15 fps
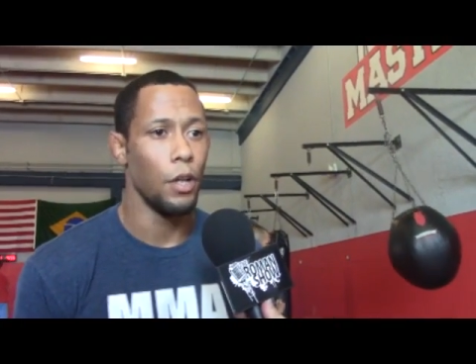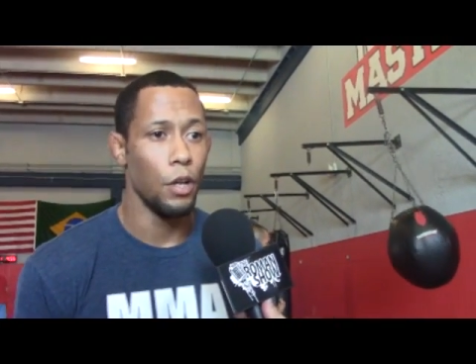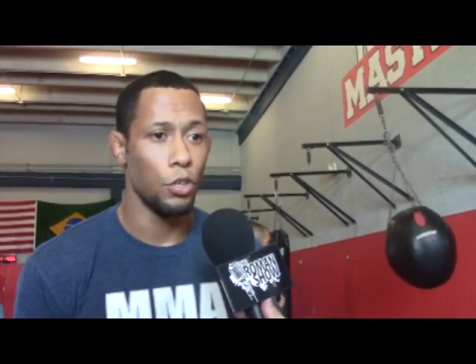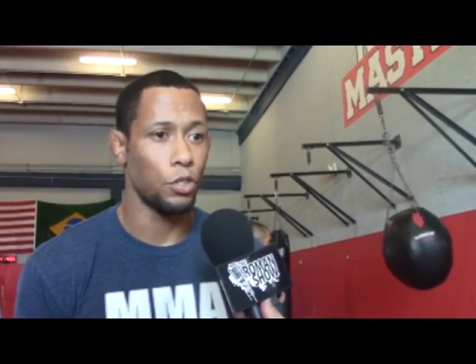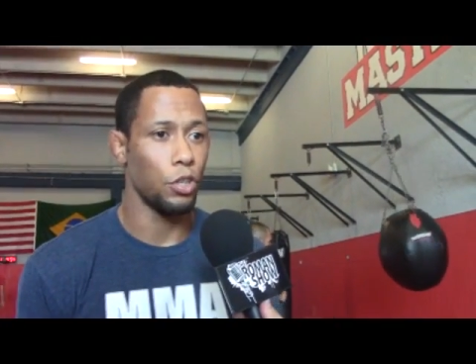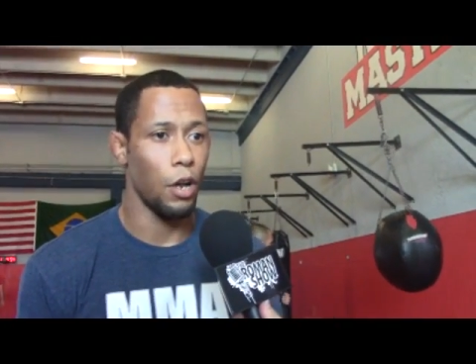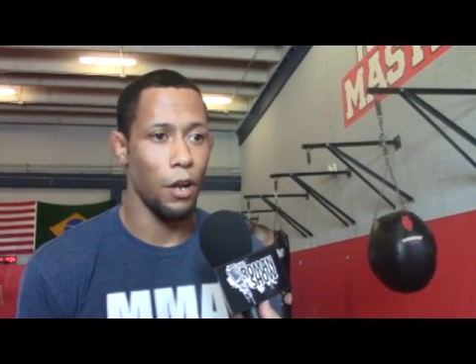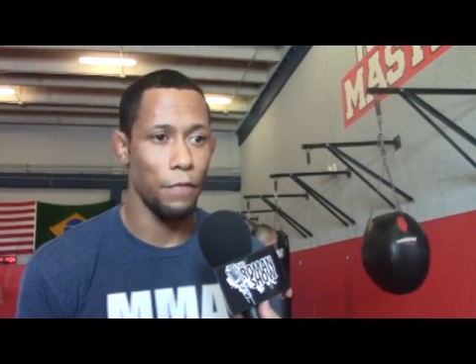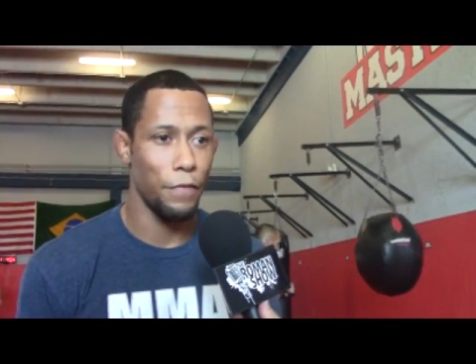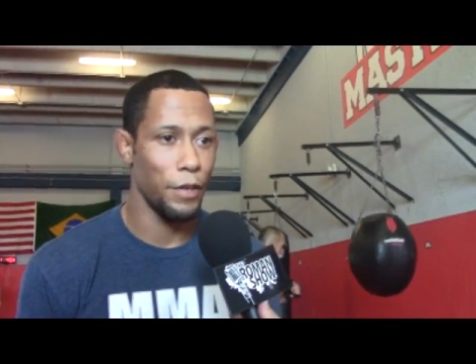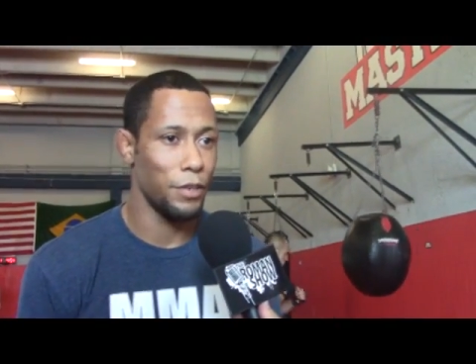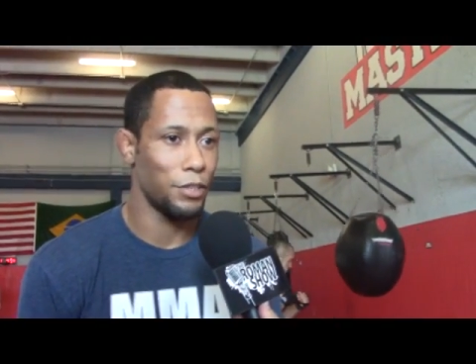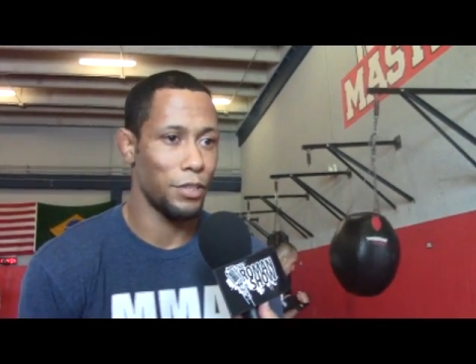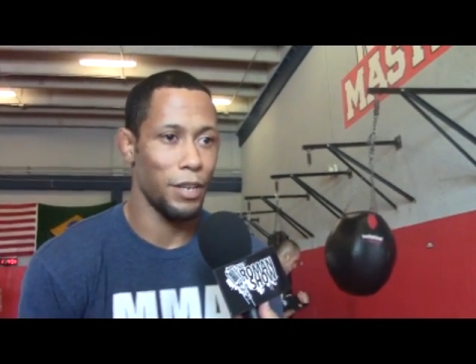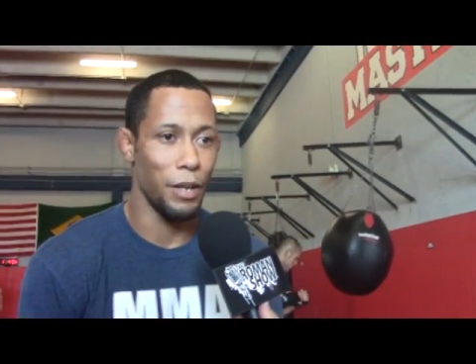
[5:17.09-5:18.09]
Shaw
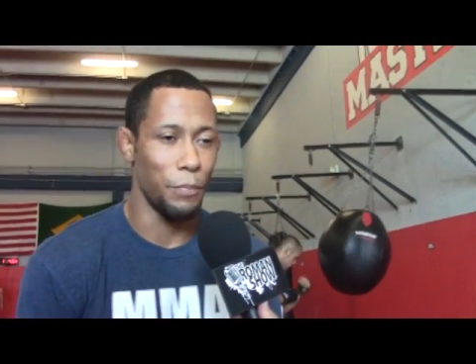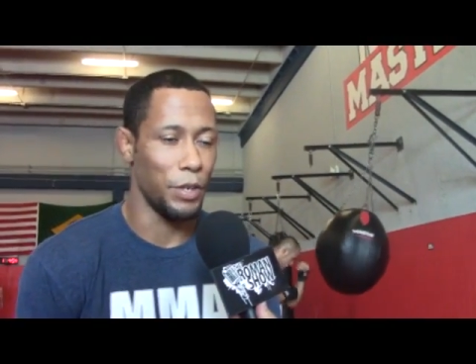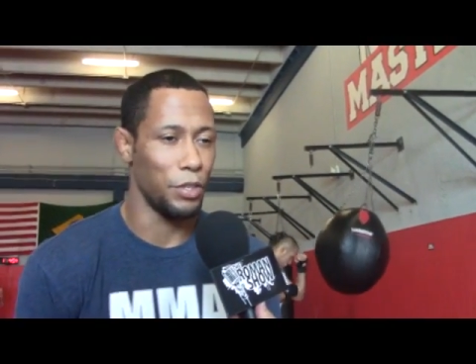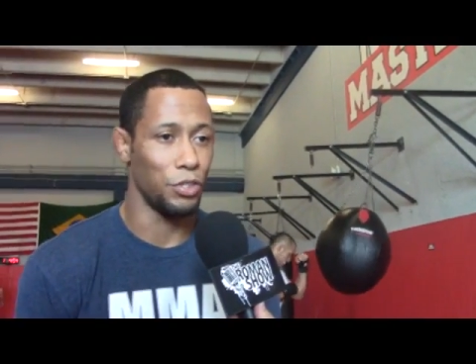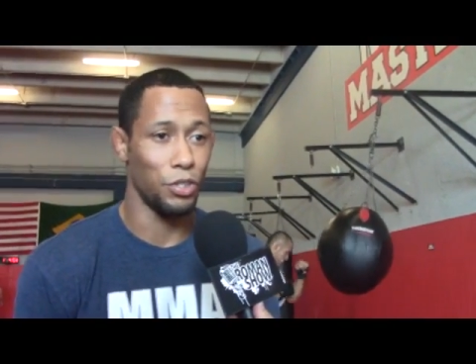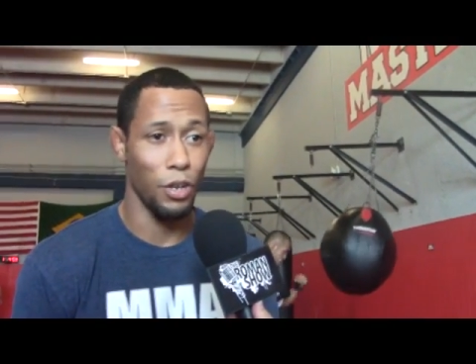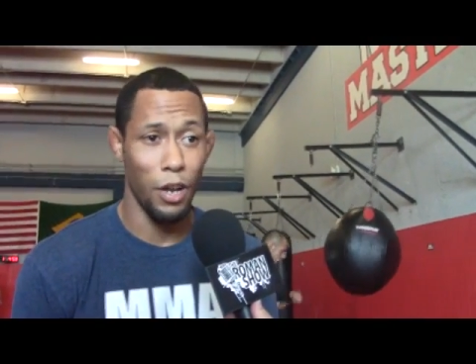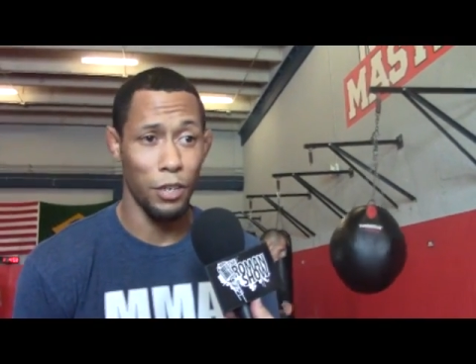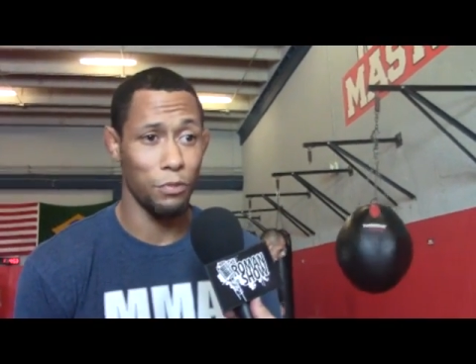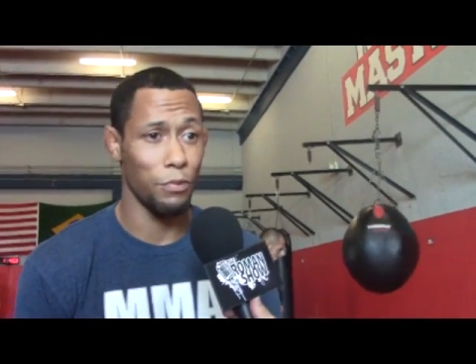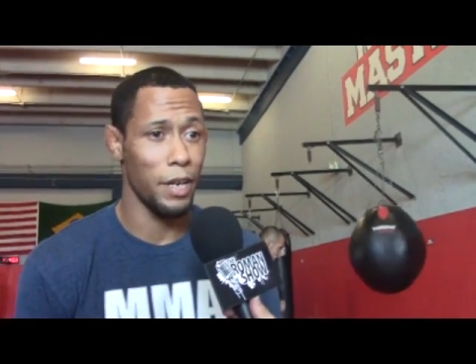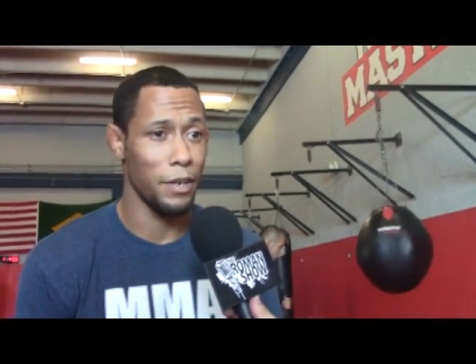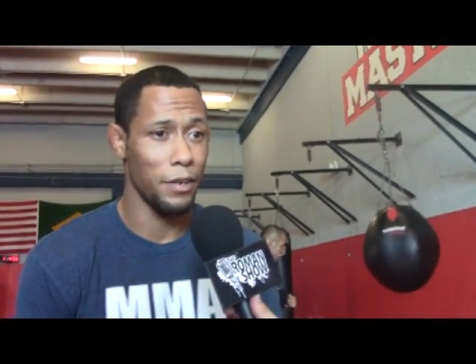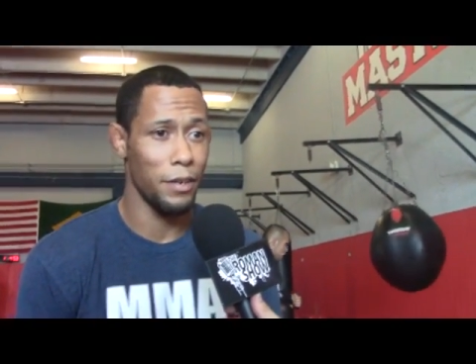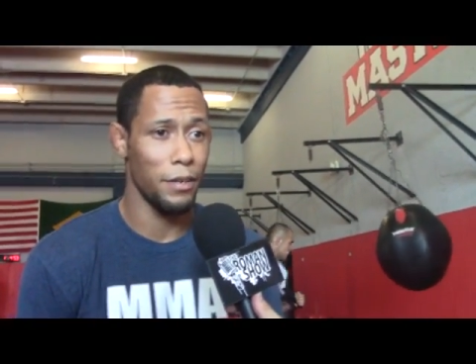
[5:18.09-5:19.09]
finish. I mean, Shaw's
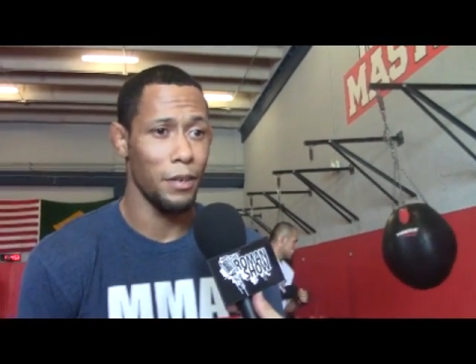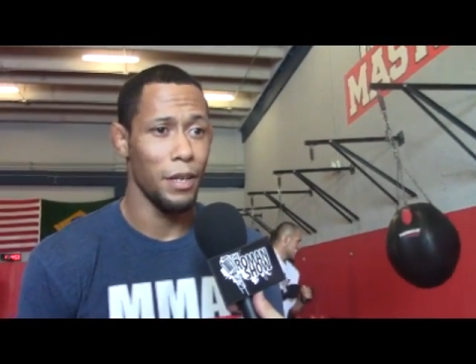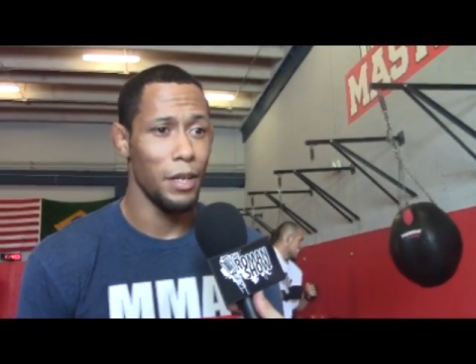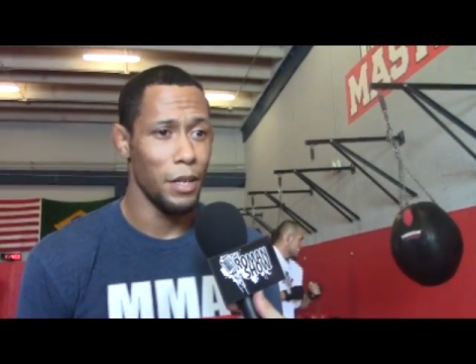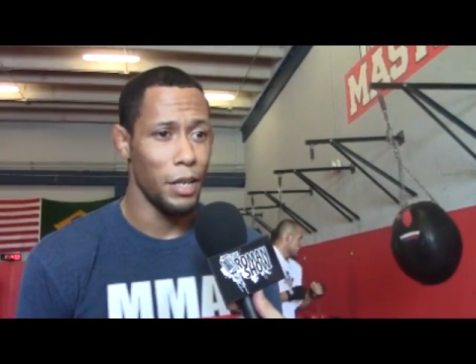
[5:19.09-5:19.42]
record.